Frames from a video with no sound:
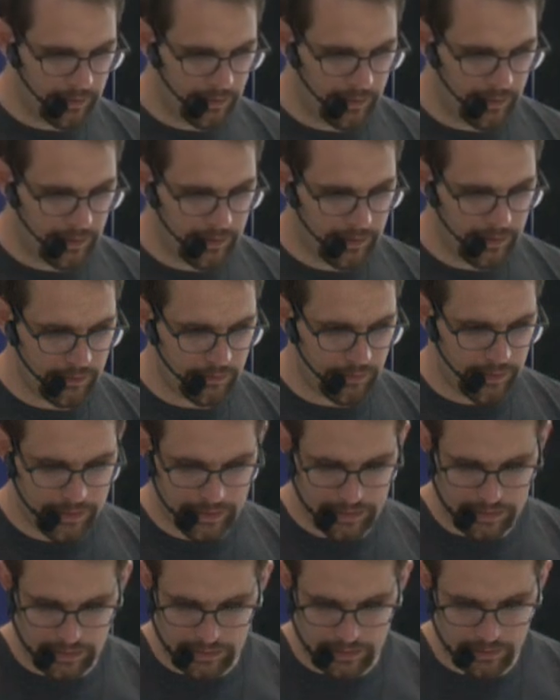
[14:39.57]
Now this is
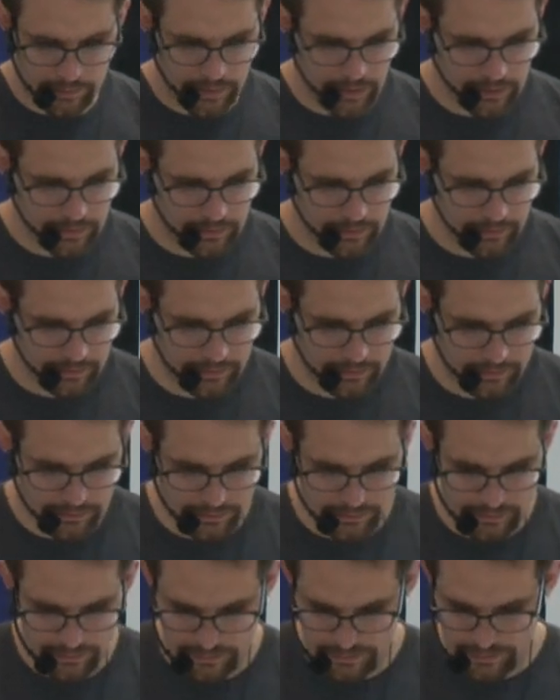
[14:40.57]
riskier, but
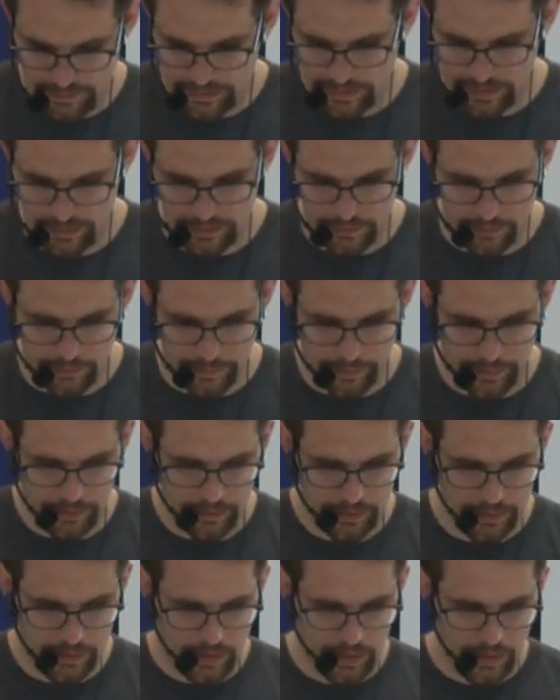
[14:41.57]
still doable.
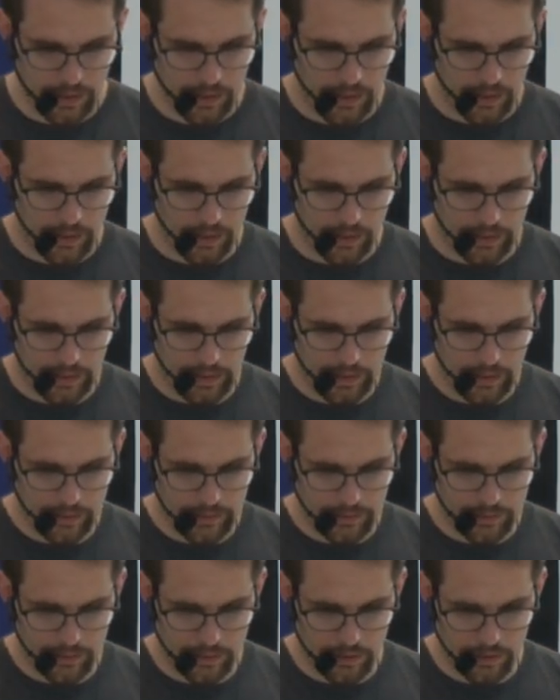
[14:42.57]
Okay,
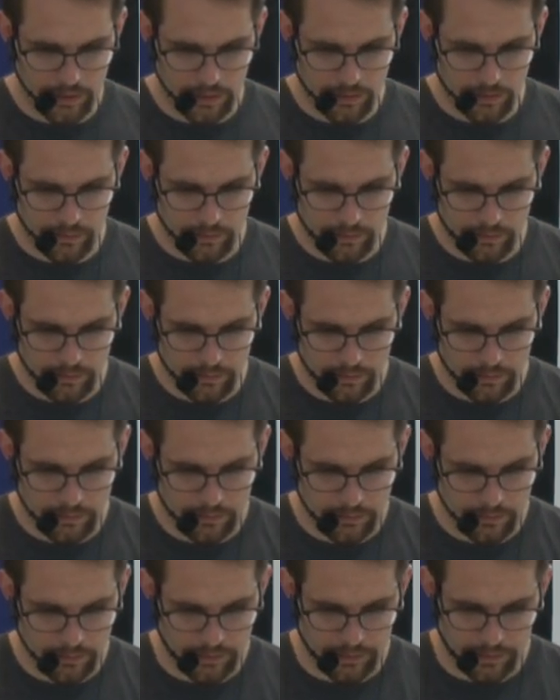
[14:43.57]
so
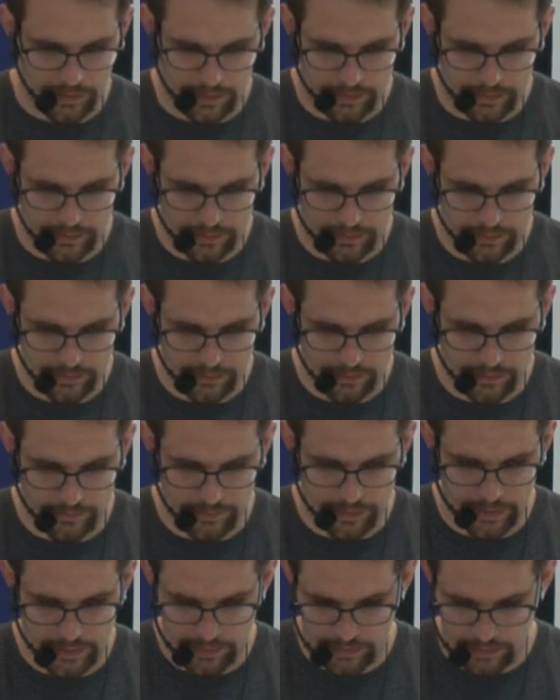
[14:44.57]
this is
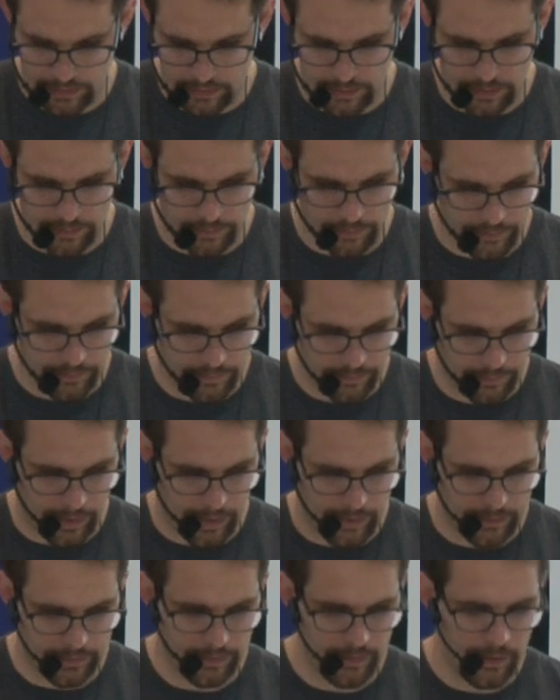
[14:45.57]
obviously not going to
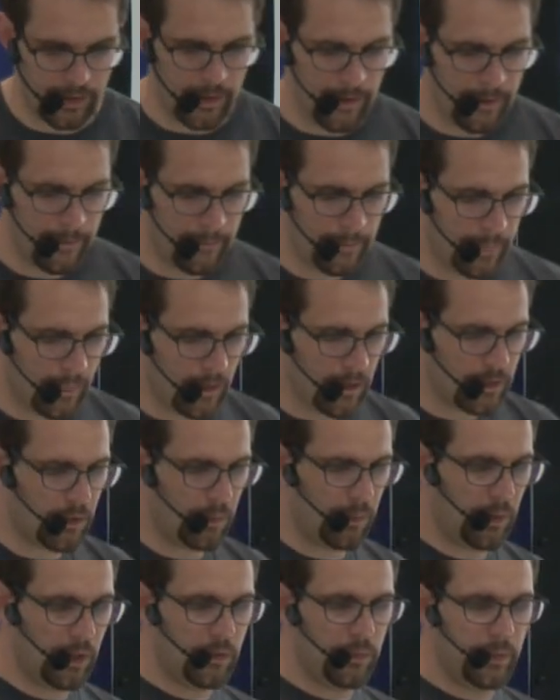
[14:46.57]
pass. So
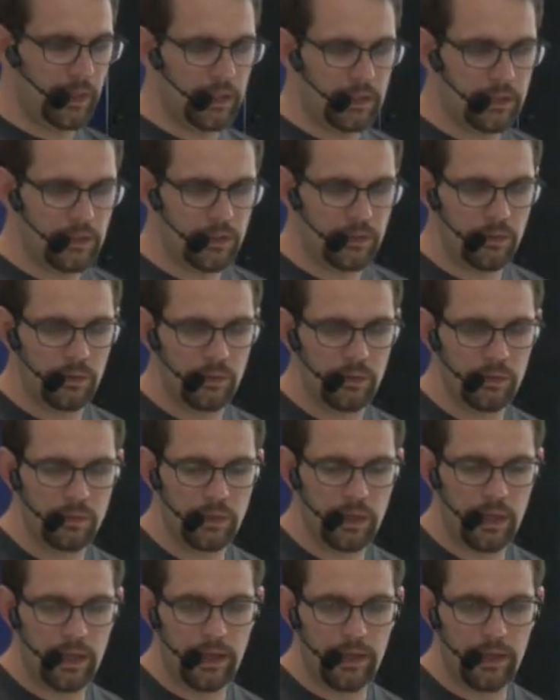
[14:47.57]
what do we need to do?